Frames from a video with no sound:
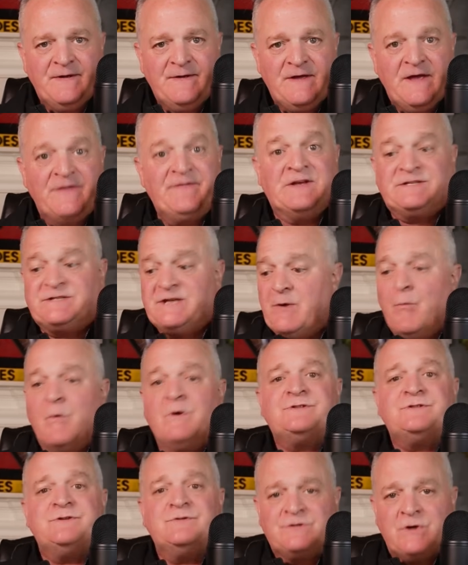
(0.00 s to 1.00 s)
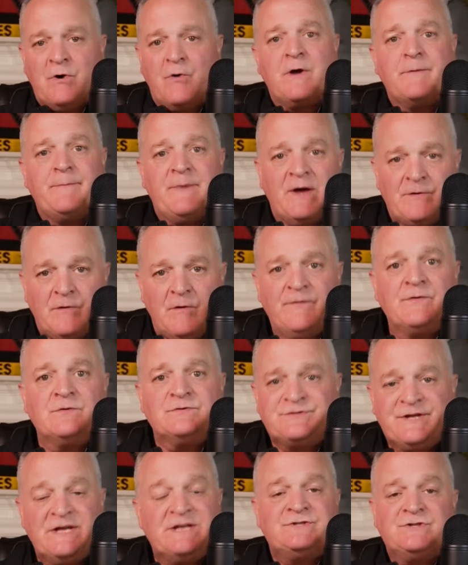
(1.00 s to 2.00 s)
And they say, once you talk about all
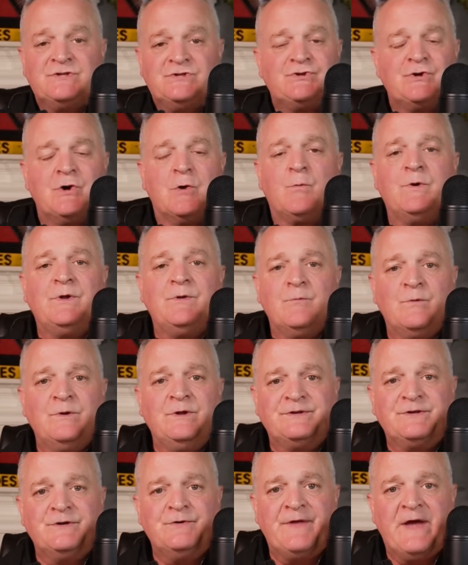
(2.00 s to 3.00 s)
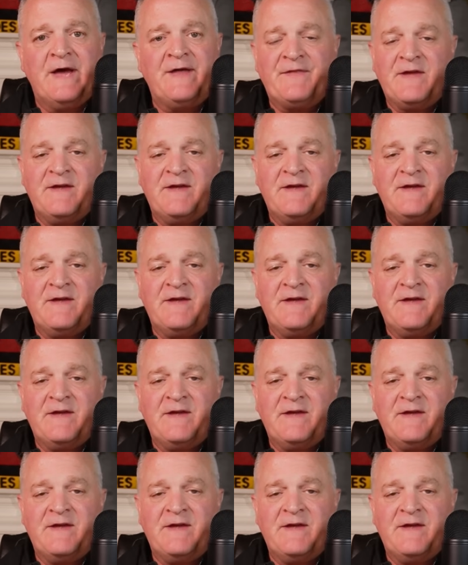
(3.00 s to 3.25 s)
those things, and sure, we'll do that.